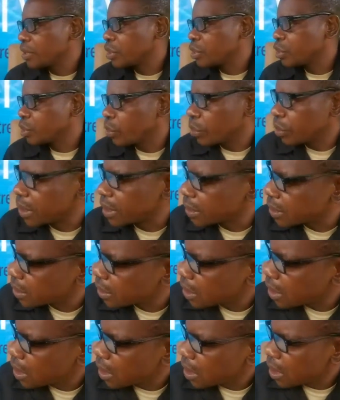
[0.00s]
shoulders.
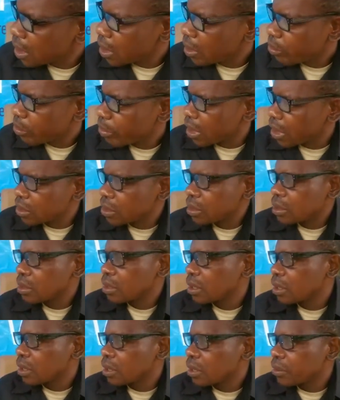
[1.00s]
But
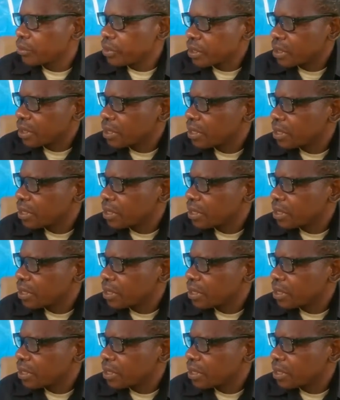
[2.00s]
in recent